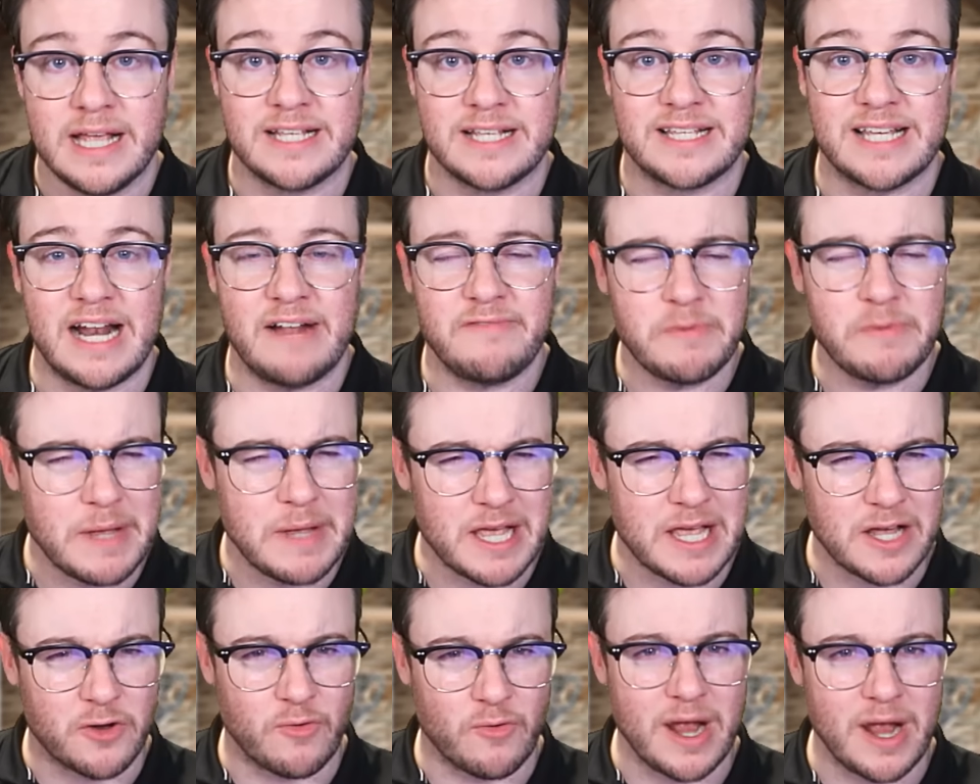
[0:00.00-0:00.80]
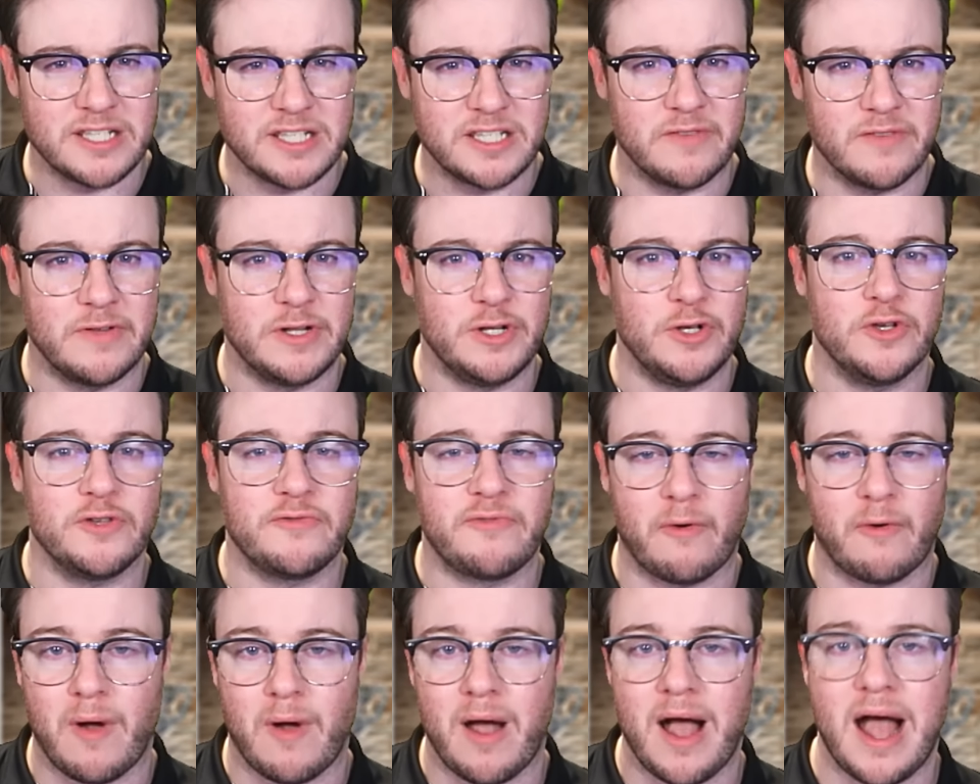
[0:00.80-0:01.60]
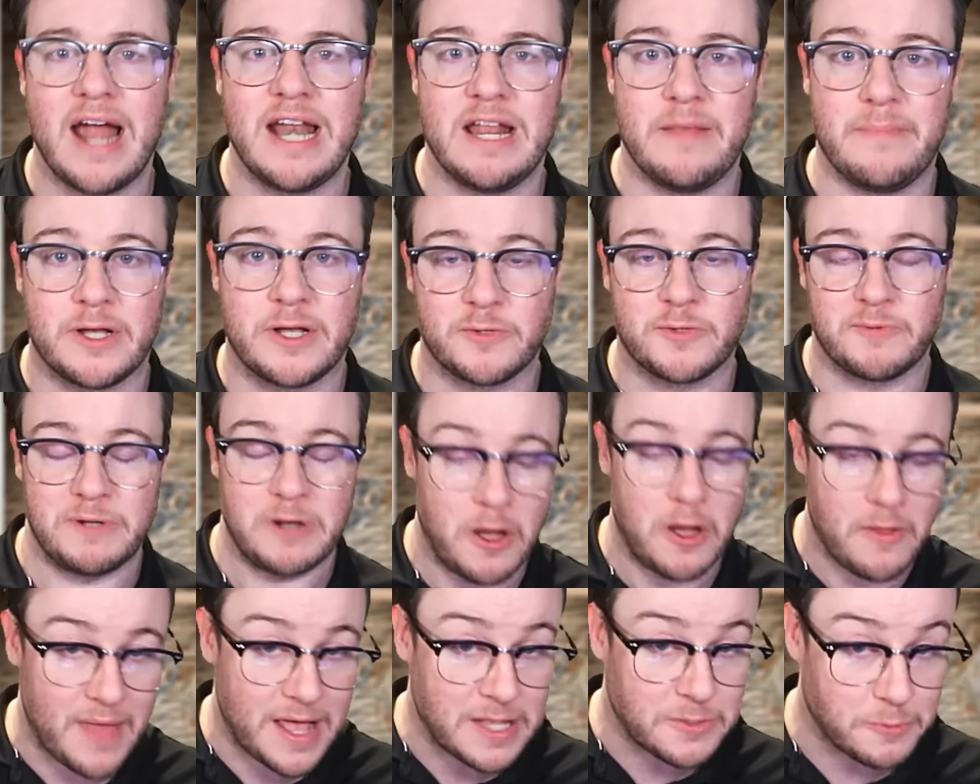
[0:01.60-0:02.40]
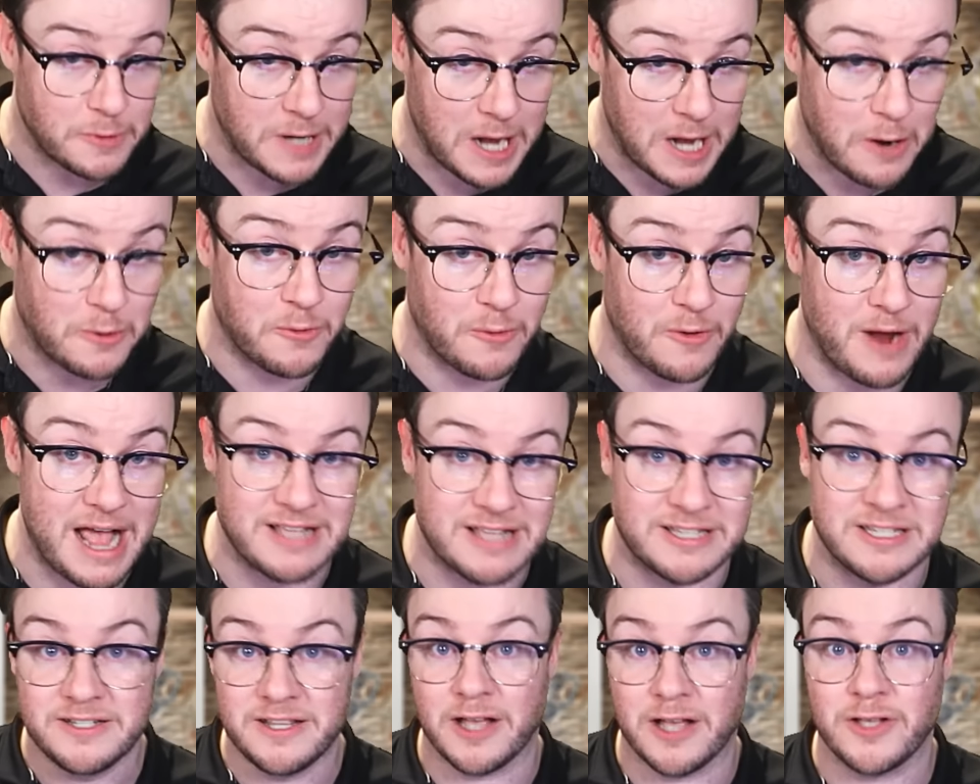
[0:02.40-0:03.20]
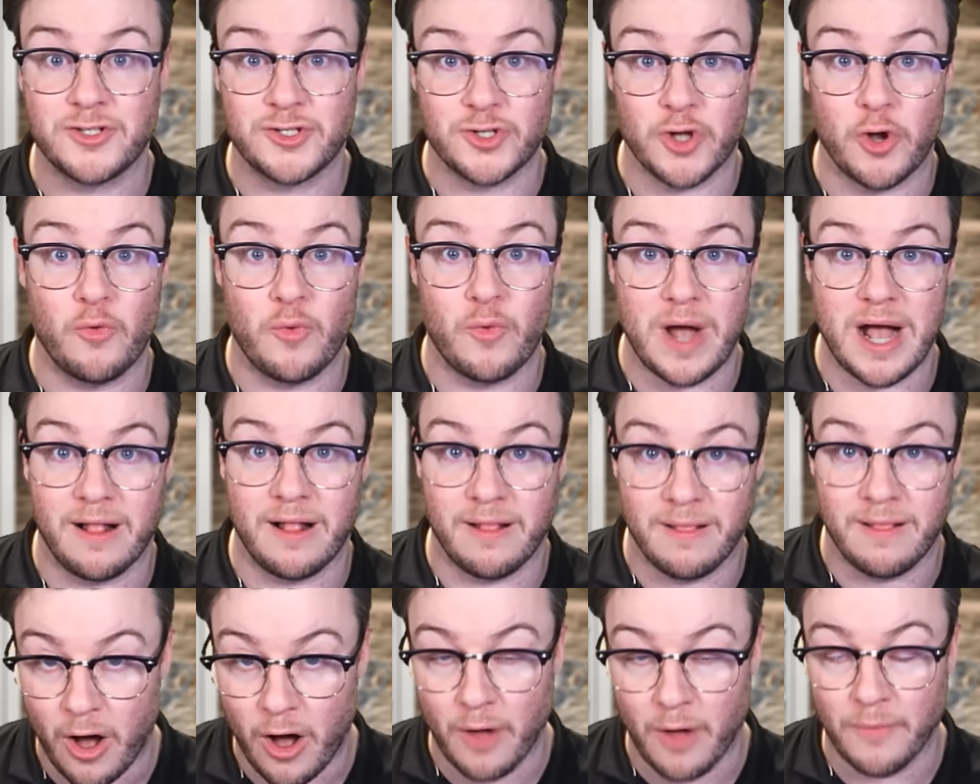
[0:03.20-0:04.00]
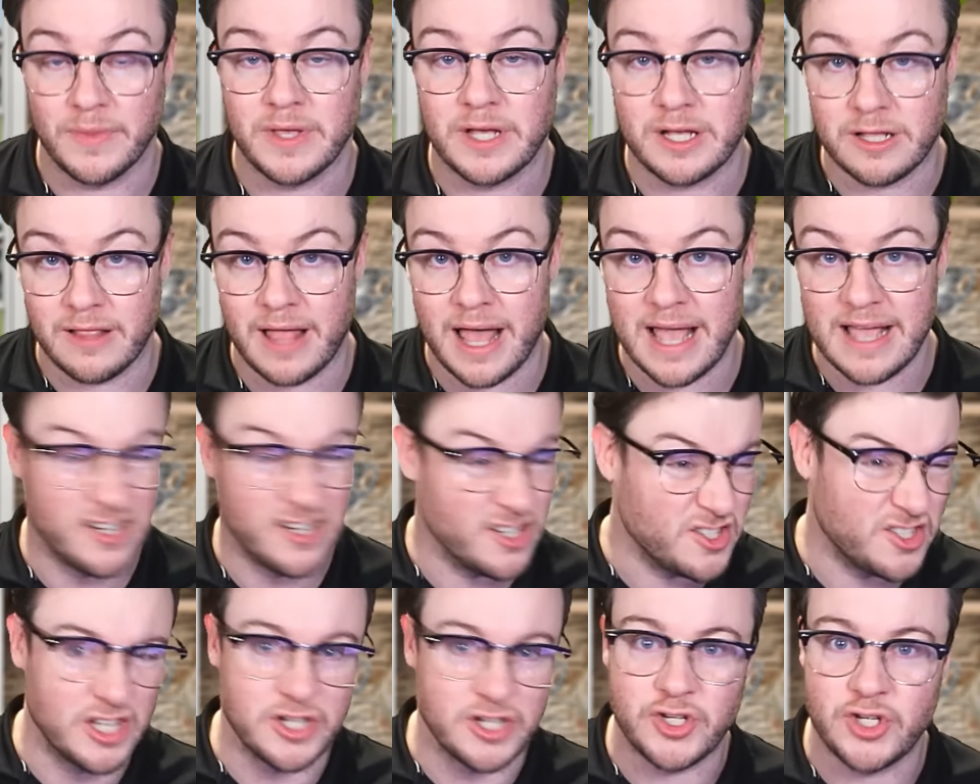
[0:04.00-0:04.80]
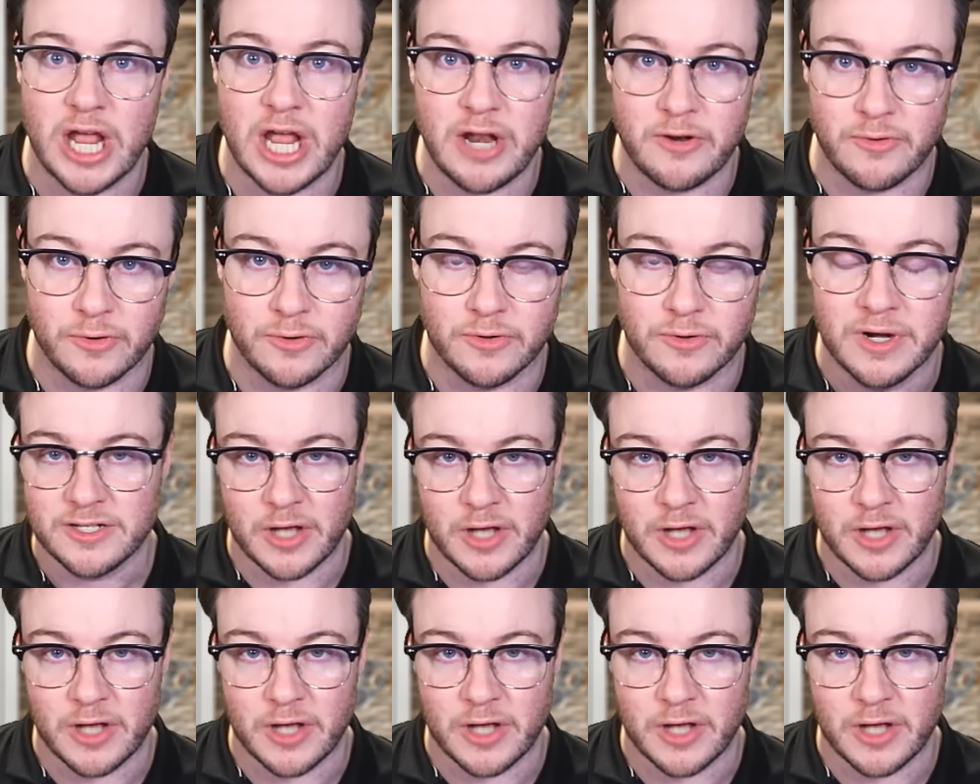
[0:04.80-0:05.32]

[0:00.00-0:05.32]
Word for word: he's going to have to be aggressive and use variety because we know that's what Alcaraz does so well on the clay and just in general.